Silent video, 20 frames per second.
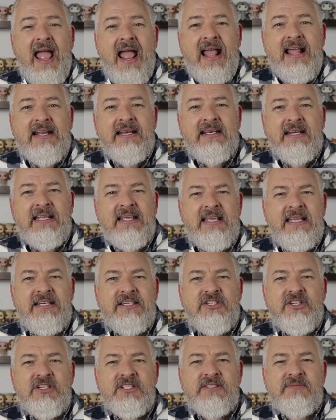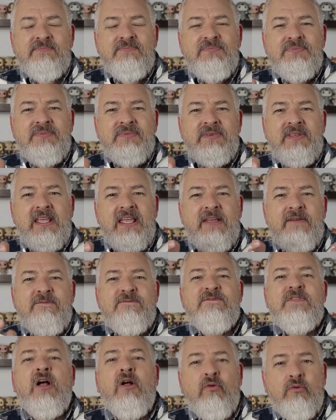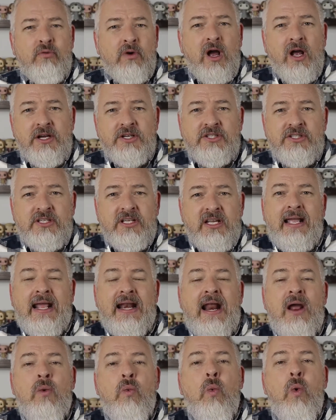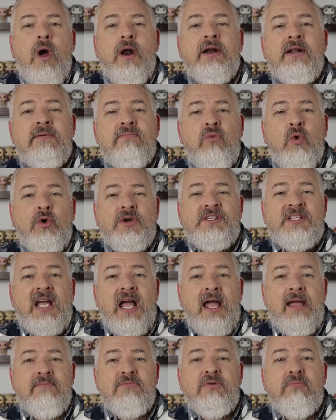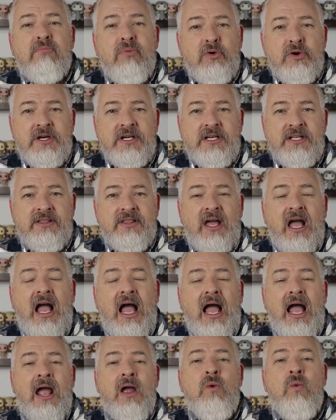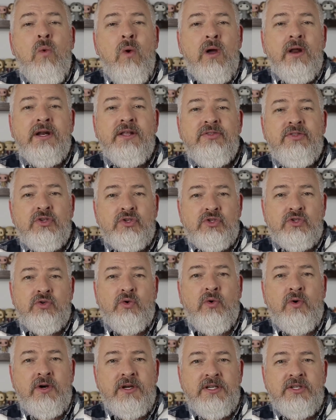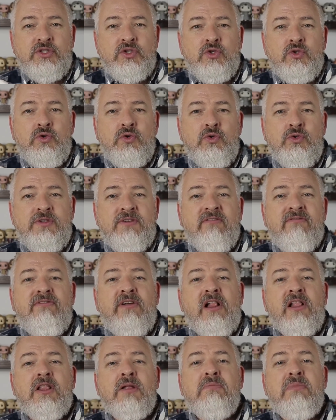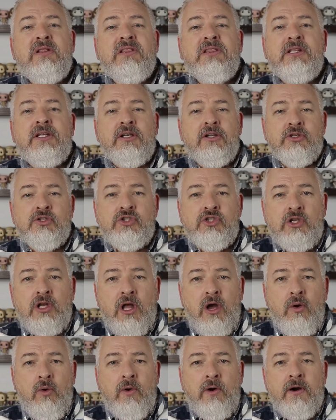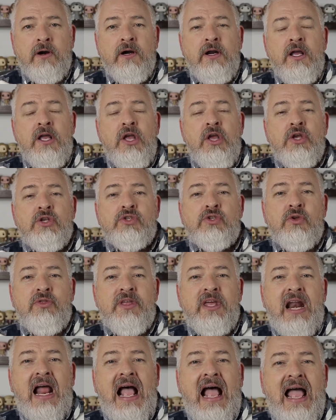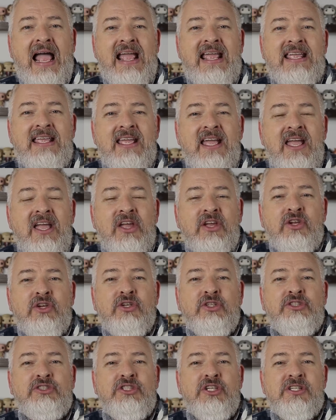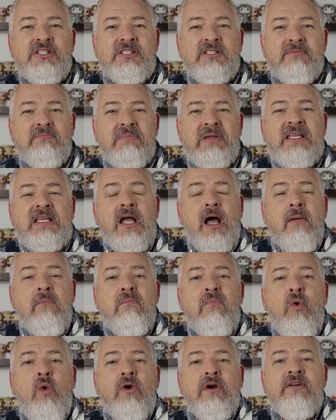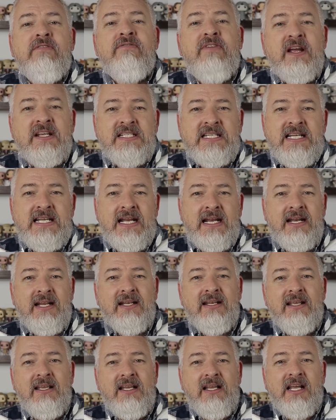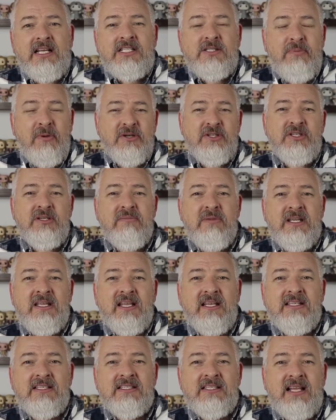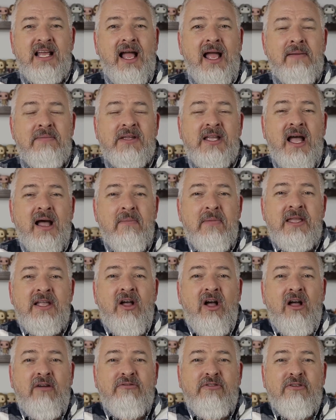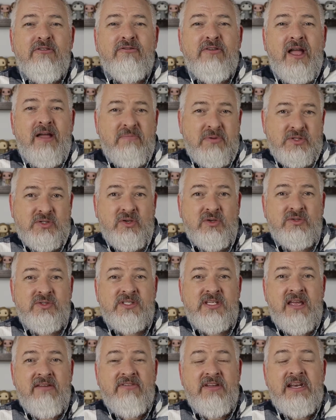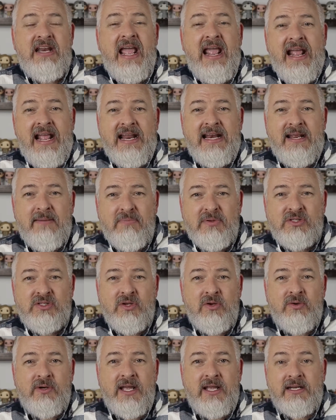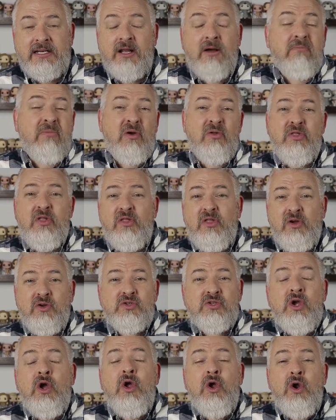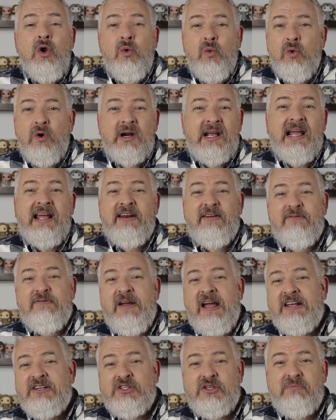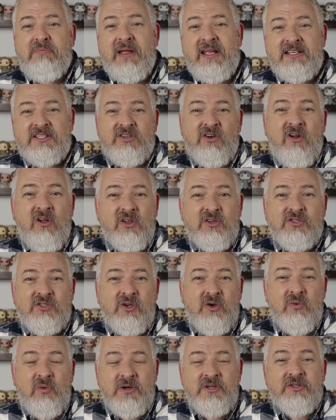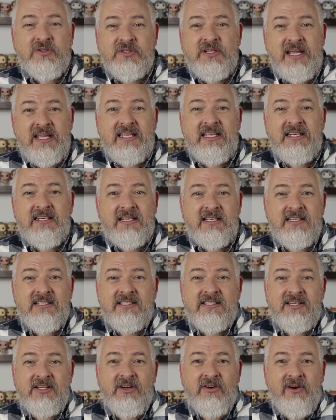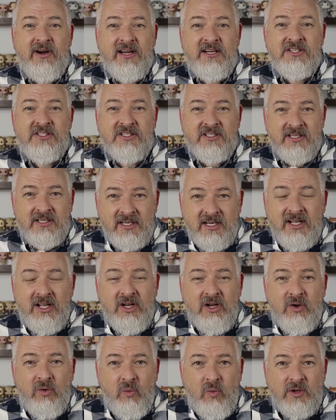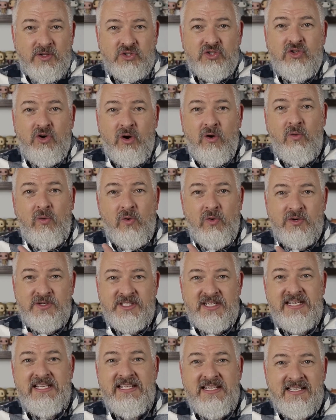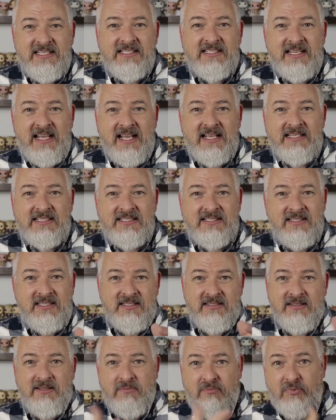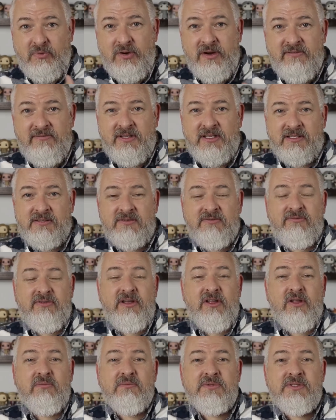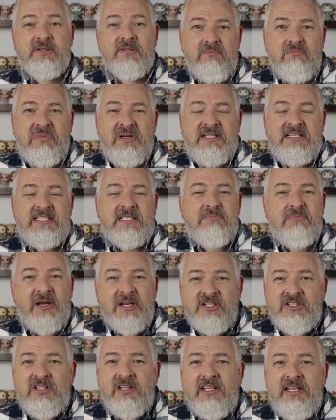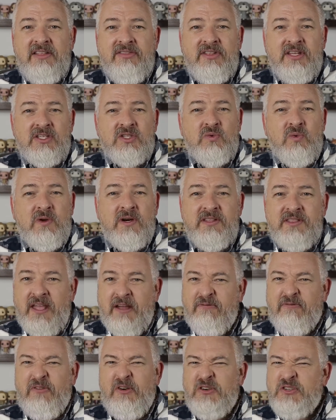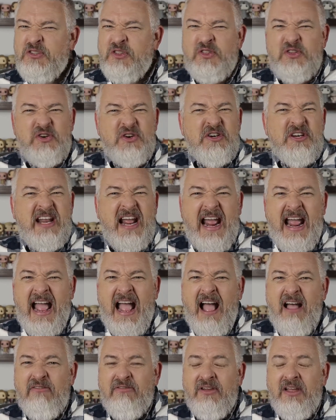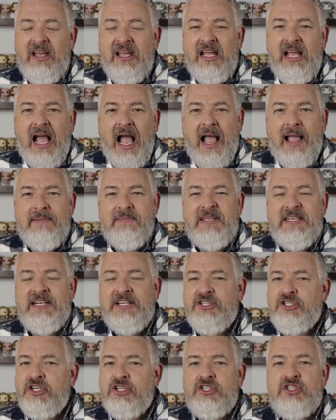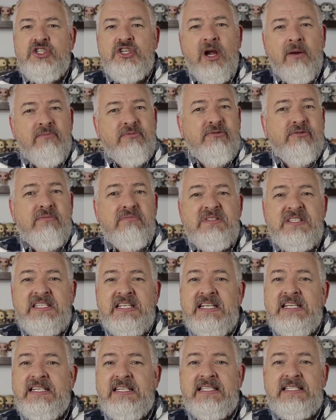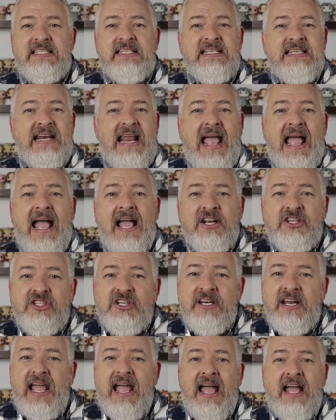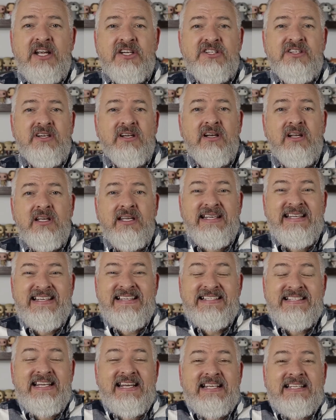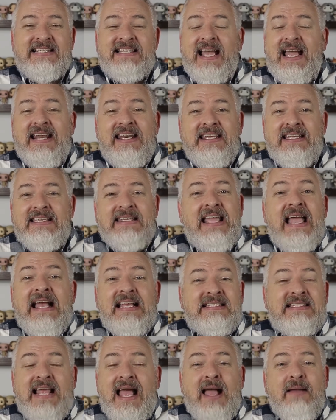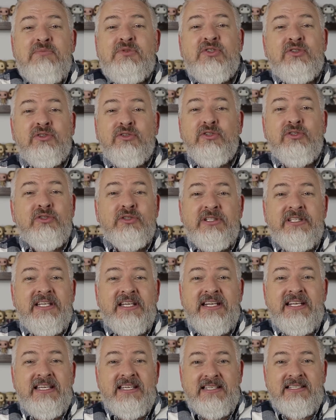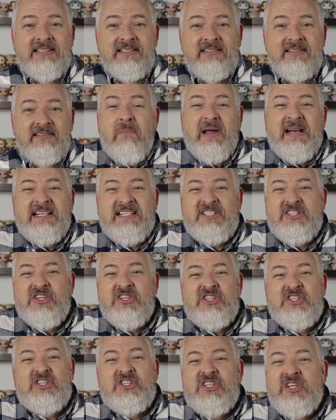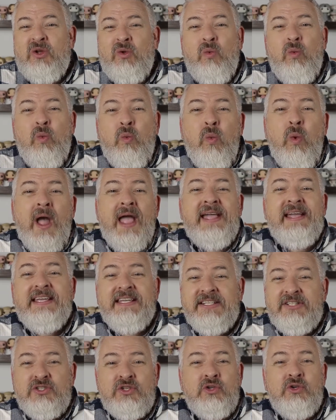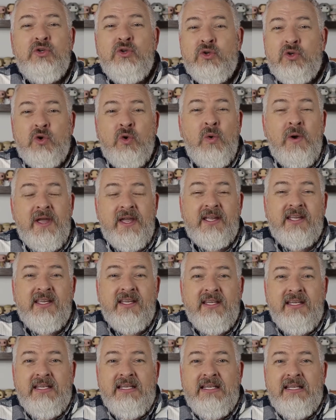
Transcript: And it felt rushed. And I wanted more time to breathe. I wanted the story to develop a little slower so that I could just become more invested in it. Especially because I'm coming off of episode 7 and episode 8. Now, both of those were kind of faster paced also when you take into consideration what Star Wars is as the previous films. But especially in this one, in that first third to half, I mean, it just jumped from scene to scene, action to action. Is it exciting? Yes, absolutely it is. But it's just still way too quick.